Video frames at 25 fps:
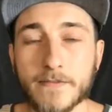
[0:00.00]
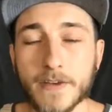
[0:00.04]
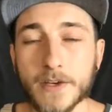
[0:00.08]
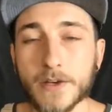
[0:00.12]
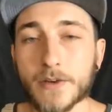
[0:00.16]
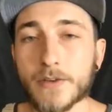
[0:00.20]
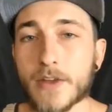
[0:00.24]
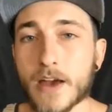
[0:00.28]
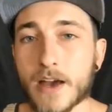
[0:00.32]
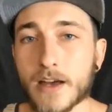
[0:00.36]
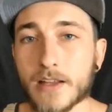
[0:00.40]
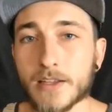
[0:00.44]

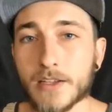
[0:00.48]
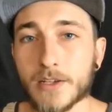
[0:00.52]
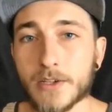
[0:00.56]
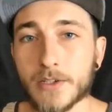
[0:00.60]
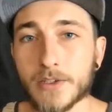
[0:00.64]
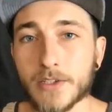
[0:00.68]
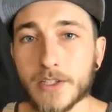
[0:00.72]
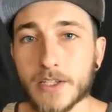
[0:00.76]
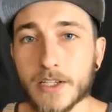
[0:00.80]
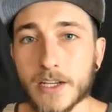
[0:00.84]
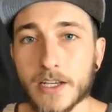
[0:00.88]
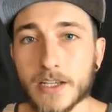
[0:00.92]
fill that
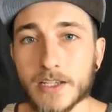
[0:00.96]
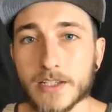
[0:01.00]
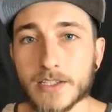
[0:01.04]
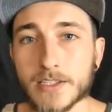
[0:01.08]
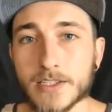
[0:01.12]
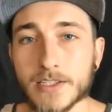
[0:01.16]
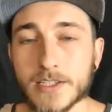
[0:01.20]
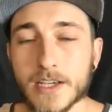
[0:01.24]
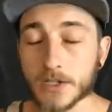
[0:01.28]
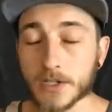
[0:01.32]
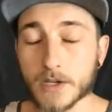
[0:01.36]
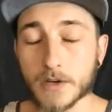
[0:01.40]

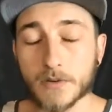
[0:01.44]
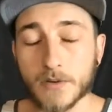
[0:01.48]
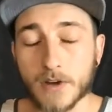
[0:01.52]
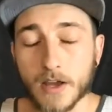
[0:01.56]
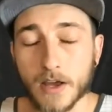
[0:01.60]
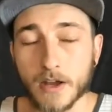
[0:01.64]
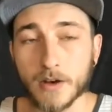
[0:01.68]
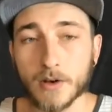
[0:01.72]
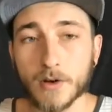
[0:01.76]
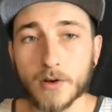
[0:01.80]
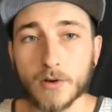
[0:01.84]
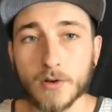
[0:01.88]
loneliness. So
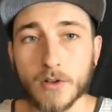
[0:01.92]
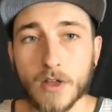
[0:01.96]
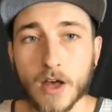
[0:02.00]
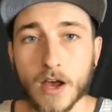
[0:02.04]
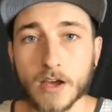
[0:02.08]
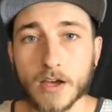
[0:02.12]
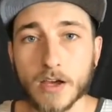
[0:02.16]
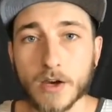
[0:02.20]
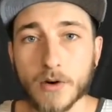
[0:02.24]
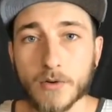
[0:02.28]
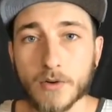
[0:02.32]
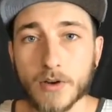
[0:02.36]
not a whole
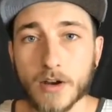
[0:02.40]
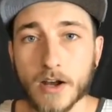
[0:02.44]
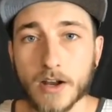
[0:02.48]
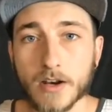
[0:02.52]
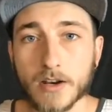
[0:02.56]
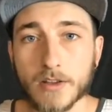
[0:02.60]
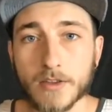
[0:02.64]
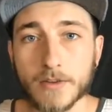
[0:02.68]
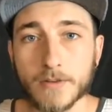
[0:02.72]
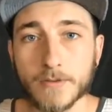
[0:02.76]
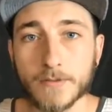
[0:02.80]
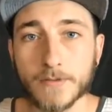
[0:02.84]
lot going
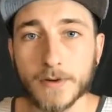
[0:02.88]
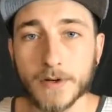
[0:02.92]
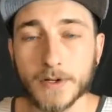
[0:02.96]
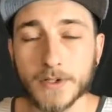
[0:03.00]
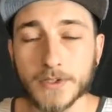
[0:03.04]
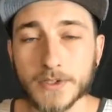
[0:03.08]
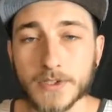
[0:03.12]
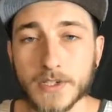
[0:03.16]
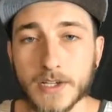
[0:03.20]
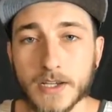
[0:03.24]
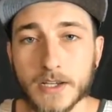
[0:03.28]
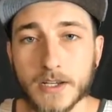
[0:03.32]
on in the
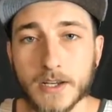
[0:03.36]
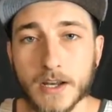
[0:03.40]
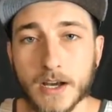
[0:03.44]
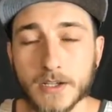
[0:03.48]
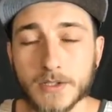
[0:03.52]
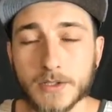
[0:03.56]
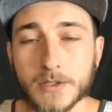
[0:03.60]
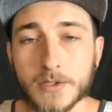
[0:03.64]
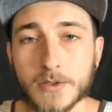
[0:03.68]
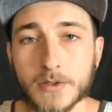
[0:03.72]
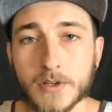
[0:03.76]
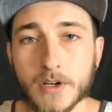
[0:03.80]
first scene,
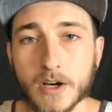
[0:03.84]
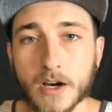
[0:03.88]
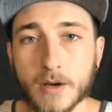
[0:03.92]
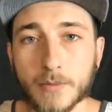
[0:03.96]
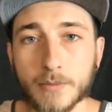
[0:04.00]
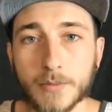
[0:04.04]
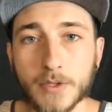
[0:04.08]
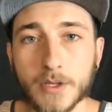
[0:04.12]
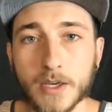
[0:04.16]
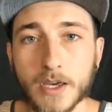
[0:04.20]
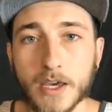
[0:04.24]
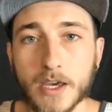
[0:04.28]
not too
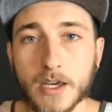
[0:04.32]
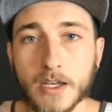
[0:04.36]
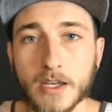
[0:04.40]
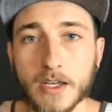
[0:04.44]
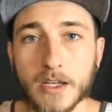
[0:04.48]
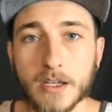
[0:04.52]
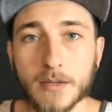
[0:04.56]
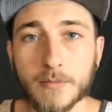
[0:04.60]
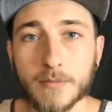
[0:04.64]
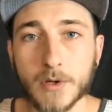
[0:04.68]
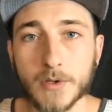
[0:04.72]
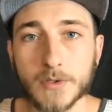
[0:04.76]

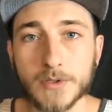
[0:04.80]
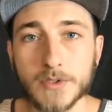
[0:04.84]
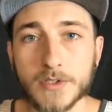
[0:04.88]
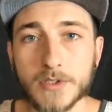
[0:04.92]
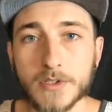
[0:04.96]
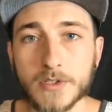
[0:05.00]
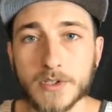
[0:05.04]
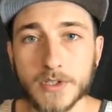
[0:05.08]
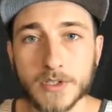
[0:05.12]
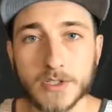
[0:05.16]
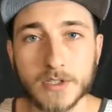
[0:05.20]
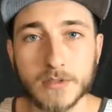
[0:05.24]
complicated, mostly
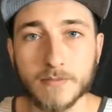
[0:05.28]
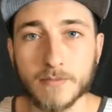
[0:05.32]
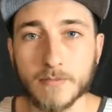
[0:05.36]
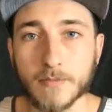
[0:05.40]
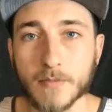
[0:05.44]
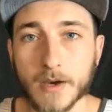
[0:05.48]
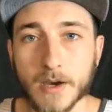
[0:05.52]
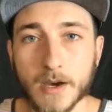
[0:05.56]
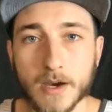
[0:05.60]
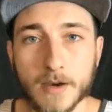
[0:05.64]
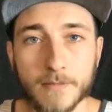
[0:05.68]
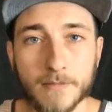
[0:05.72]
just
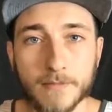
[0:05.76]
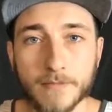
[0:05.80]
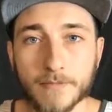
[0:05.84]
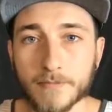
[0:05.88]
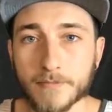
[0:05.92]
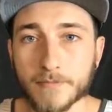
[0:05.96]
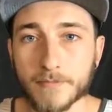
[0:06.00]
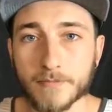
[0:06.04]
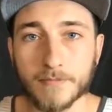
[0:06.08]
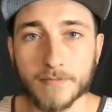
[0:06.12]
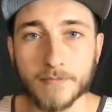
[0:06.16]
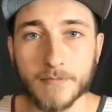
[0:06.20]

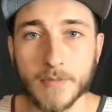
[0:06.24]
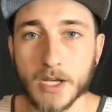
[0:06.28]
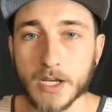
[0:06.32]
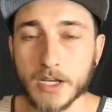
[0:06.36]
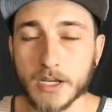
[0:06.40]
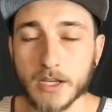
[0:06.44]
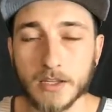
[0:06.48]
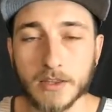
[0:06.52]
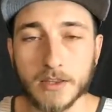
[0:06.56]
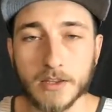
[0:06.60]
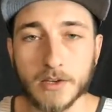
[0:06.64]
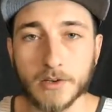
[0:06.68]

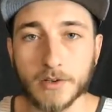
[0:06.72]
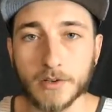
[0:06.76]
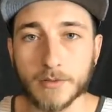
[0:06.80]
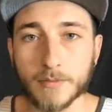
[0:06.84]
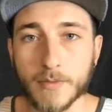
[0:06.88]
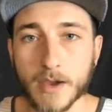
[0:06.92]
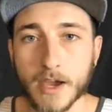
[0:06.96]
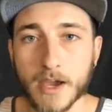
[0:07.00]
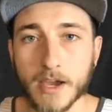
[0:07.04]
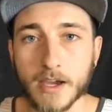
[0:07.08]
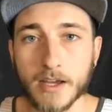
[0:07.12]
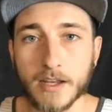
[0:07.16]
meeting the old
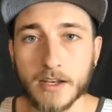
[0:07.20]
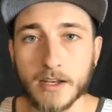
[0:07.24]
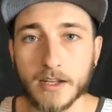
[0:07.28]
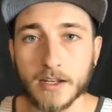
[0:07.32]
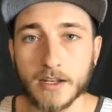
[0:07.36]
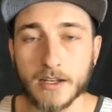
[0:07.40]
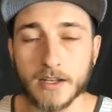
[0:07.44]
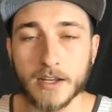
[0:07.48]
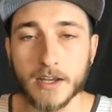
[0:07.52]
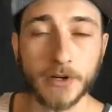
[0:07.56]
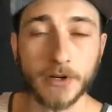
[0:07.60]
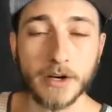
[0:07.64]
man
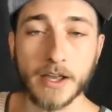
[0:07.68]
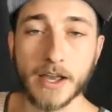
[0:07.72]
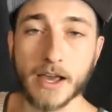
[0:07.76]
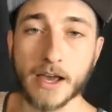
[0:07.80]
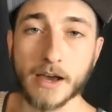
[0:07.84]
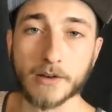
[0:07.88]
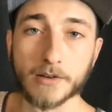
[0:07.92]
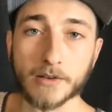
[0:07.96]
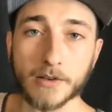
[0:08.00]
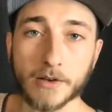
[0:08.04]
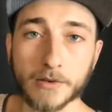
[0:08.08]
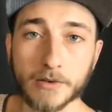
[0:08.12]
and learning
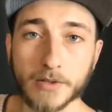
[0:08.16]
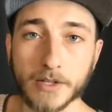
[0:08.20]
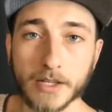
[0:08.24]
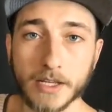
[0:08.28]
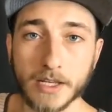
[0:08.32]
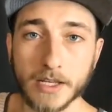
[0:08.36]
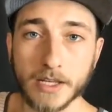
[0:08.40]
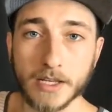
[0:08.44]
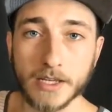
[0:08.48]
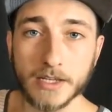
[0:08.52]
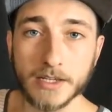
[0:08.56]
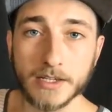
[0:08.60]
how lonely
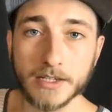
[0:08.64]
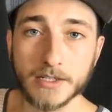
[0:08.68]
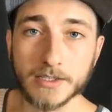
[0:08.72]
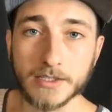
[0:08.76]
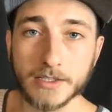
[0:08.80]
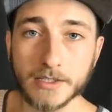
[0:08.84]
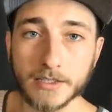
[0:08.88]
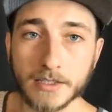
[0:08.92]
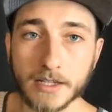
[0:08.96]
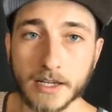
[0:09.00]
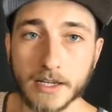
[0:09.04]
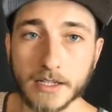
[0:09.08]
he is
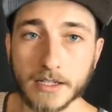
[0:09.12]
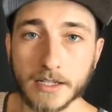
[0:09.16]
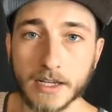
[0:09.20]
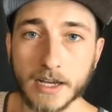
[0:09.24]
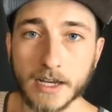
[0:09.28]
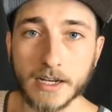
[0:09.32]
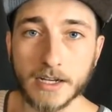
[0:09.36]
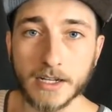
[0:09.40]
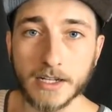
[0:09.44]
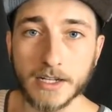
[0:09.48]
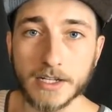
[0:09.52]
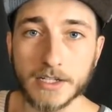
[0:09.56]
and
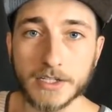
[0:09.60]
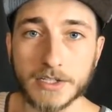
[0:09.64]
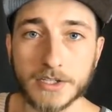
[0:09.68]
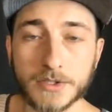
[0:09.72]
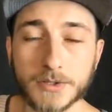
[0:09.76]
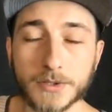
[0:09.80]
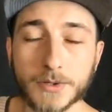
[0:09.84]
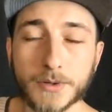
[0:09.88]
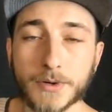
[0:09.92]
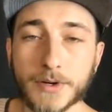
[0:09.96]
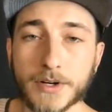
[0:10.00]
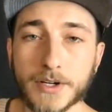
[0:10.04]
kind of his
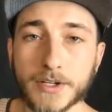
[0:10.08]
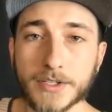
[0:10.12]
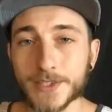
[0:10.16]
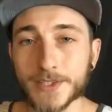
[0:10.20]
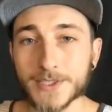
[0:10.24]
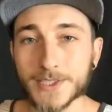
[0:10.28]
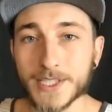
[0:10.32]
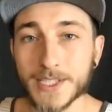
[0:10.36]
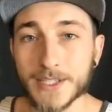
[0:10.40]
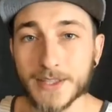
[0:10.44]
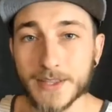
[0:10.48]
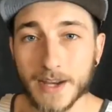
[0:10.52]
story. The
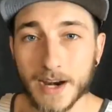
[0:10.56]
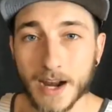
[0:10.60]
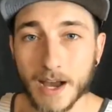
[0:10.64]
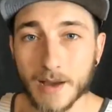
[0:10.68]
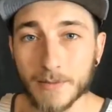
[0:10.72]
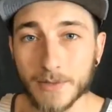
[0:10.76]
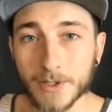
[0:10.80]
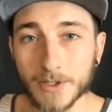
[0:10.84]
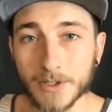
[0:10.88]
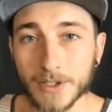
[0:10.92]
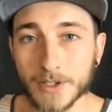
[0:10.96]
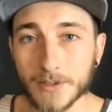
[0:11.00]
scene that
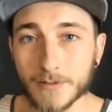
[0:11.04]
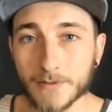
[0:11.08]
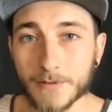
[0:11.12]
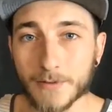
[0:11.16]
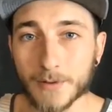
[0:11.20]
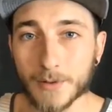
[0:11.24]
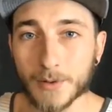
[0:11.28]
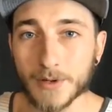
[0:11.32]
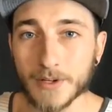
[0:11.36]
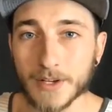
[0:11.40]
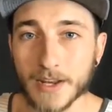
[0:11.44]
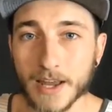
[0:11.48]
I'm looking
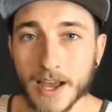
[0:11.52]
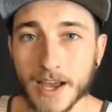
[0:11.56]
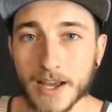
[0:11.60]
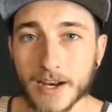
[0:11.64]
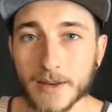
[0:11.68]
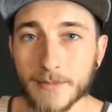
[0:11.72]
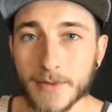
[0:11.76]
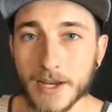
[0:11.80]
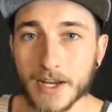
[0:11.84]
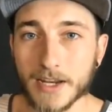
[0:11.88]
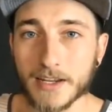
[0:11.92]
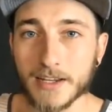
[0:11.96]
forward to
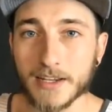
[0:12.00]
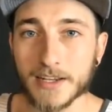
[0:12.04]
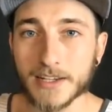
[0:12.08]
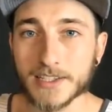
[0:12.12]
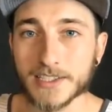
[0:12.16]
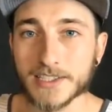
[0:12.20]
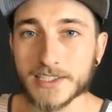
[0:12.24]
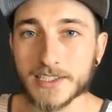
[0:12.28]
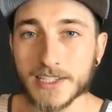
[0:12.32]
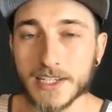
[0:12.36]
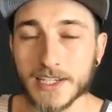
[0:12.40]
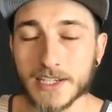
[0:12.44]
animating
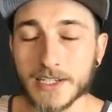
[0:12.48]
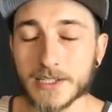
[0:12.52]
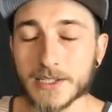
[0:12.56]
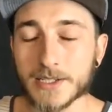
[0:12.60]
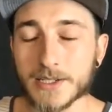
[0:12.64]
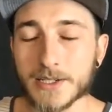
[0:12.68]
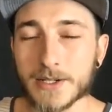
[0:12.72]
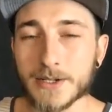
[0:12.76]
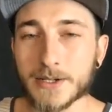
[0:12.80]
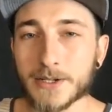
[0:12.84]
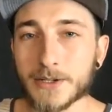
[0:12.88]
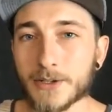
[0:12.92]
is scene
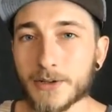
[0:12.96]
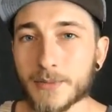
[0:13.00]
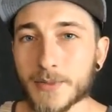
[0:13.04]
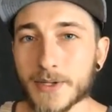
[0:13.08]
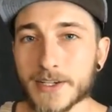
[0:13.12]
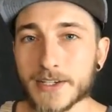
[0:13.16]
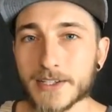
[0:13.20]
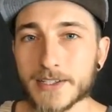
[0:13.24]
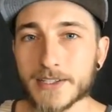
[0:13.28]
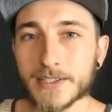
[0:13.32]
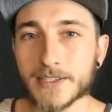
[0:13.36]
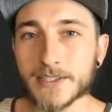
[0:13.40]
2,
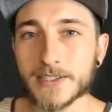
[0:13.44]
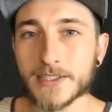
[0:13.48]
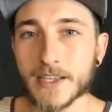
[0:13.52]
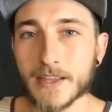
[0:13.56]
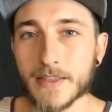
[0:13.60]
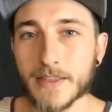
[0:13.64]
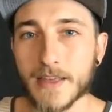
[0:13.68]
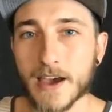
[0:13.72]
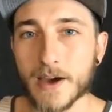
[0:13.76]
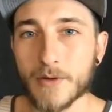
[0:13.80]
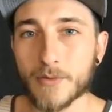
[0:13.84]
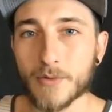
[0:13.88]
because
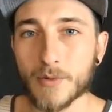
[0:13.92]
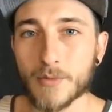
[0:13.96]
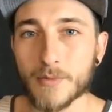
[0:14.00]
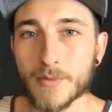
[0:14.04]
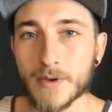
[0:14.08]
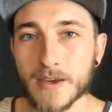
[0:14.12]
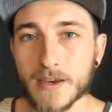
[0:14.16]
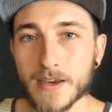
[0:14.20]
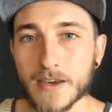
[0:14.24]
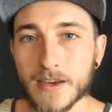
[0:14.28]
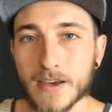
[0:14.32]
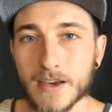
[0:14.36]
that will
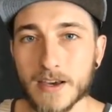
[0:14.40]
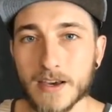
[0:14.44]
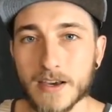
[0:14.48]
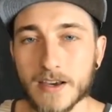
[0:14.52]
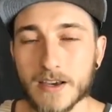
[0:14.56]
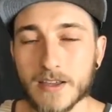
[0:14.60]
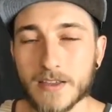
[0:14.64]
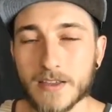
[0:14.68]
be